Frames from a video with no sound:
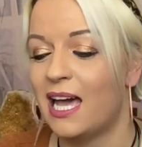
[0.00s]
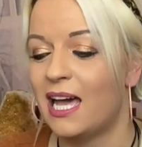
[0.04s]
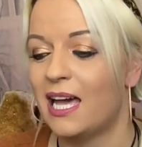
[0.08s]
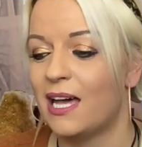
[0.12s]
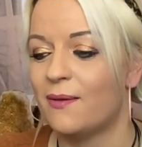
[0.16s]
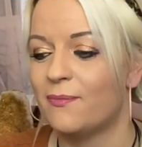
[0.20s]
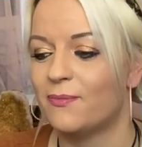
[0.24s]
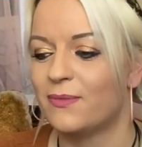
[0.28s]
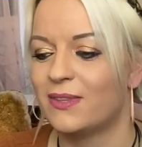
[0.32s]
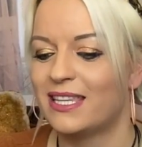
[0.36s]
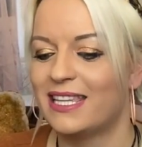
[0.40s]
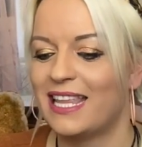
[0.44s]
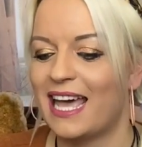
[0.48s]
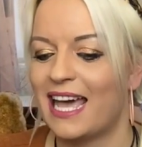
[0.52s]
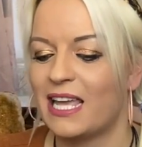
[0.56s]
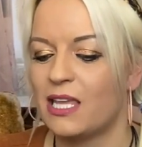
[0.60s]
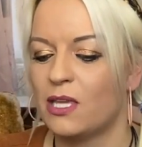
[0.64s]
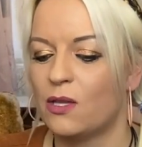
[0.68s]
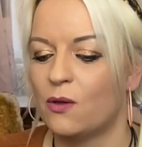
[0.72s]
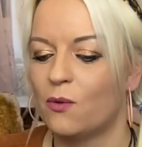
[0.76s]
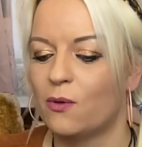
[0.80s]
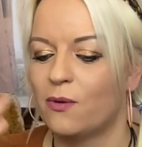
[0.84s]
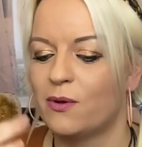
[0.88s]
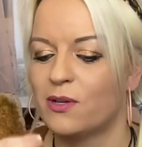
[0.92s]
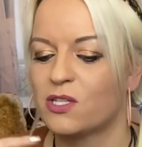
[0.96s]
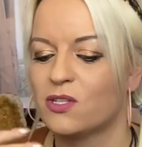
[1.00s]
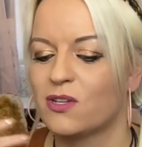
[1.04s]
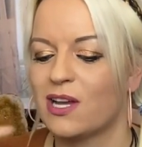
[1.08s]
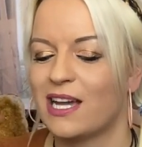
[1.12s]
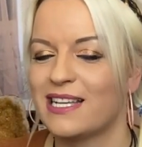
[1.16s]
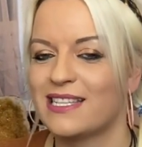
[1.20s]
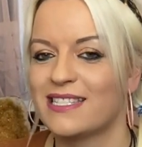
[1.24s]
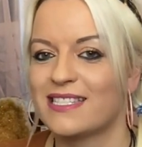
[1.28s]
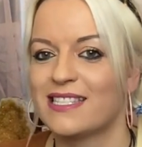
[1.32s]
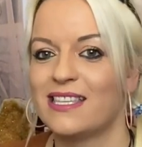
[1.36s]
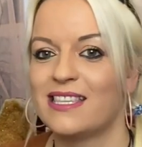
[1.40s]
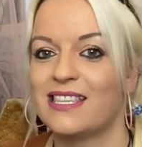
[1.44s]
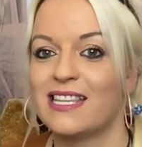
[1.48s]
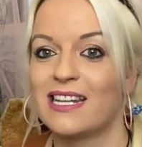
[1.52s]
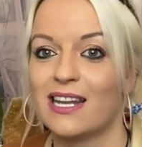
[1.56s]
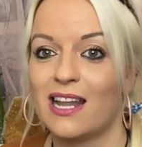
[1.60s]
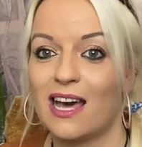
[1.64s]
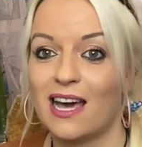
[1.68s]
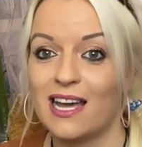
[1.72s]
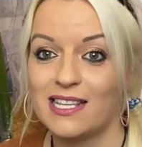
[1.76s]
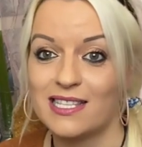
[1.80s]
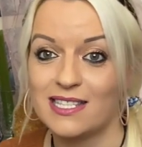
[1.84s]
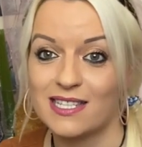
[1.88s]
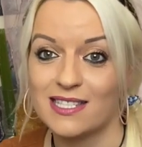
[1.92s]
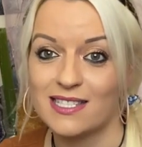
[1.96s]
um, that you always try and see the
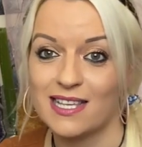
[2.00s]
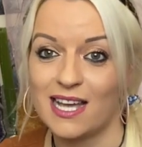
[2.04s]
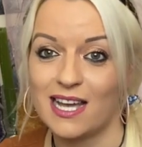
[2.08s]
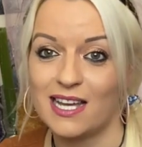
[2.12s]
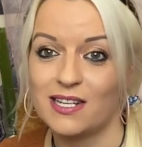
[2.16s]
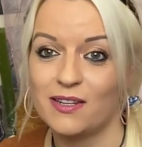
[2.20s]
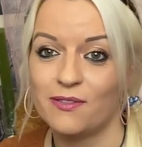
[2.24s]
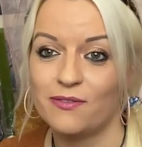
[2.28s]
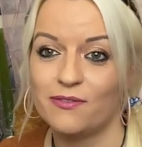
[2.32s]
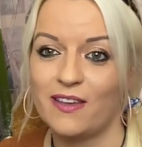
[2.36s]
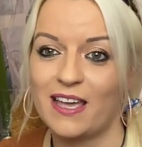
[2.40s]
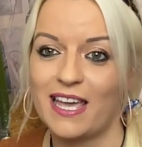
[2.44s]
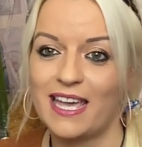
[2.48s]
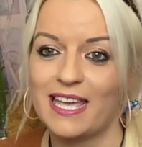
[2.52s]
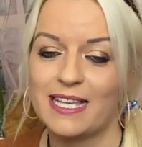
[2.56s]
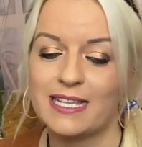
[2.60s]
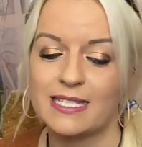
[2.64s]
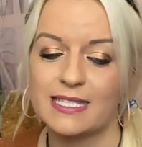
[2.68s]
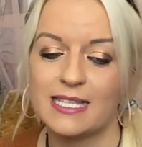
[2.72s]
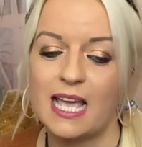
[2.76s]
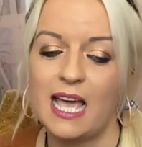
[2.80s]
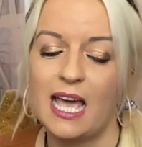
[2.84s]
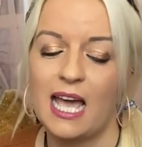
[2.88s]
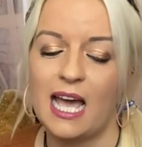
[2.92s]
lighter side of things,